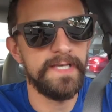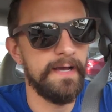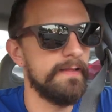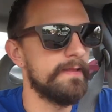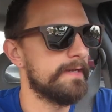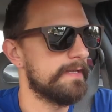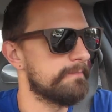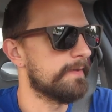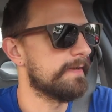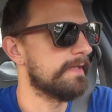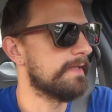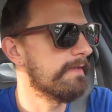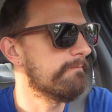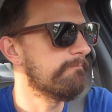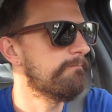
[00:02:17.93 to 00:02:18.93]
tell
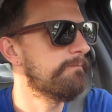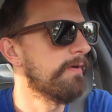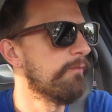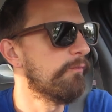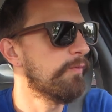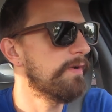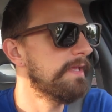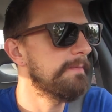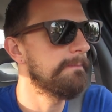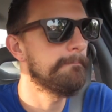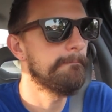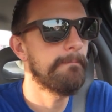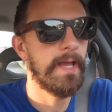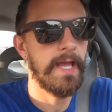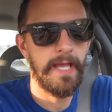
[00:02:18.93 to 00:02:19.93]
anybody, but we
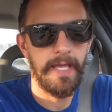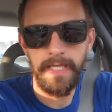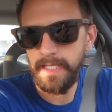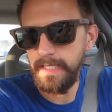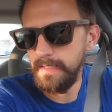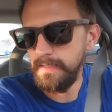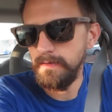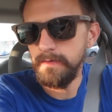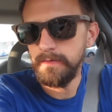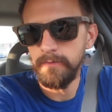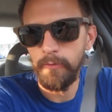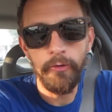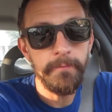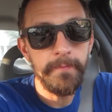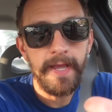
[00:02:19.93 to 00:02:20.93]
may
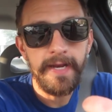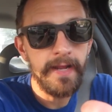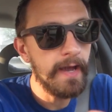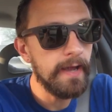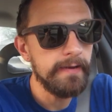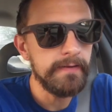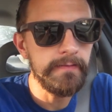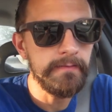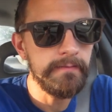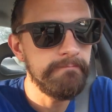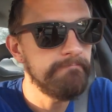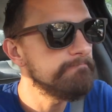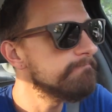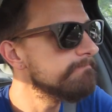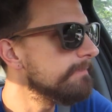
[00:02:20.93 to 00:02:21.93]
or may not
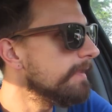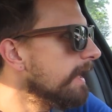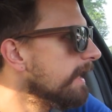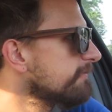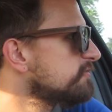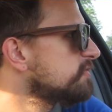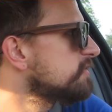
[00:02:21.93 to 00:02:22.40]
have